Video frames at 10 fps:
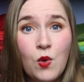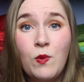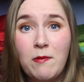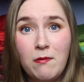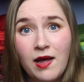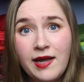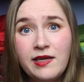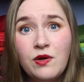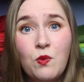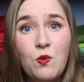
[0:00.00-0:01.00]
where
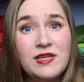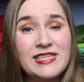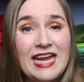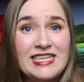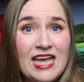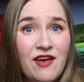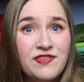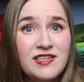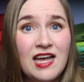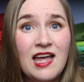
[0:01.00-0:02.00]
mine was a
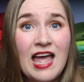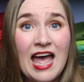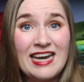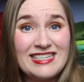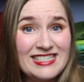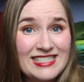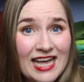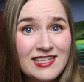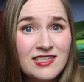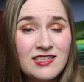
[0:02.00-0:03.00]
taffeta and a
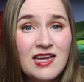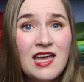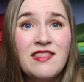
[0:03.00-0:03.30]
satin